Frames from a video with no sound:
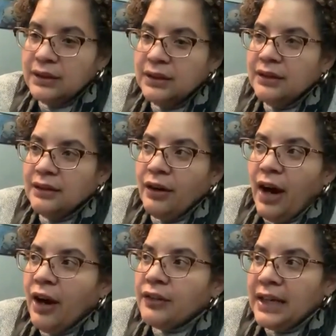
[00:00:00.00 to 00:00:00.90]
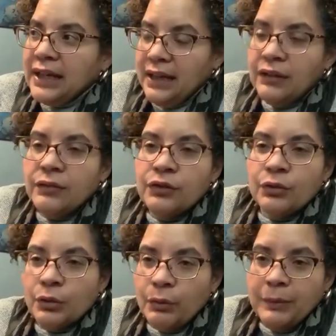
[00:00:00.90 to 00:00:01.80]
there aren't like
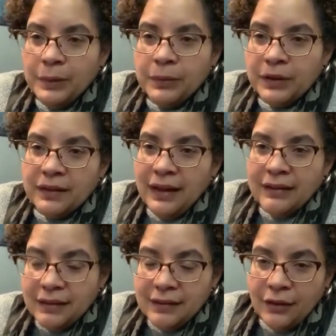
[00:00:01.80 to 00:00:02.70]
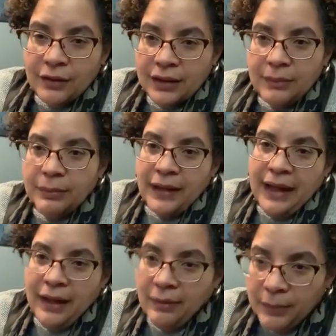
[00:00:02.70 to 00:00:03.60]
individual white people that they necessarily
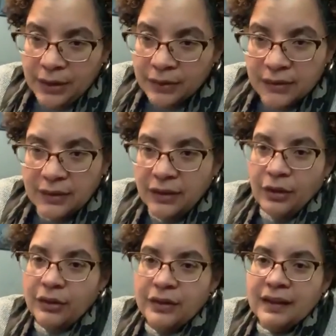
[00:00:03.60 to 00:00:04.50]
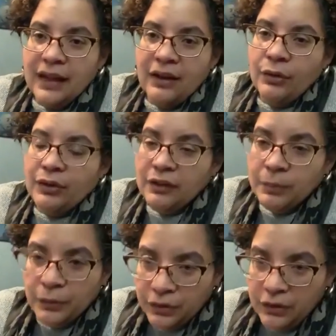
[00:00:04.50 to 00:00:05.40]
blame, to say, oh, this
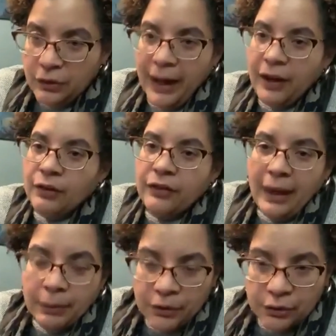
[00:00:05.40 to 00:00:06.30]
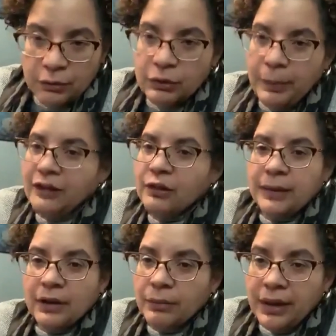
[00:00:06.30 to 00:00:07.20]
person's bad, or that person was bad to
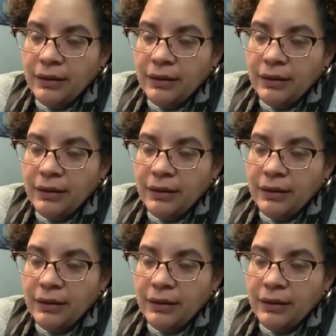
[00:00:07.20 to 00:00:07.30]
me, or whatever.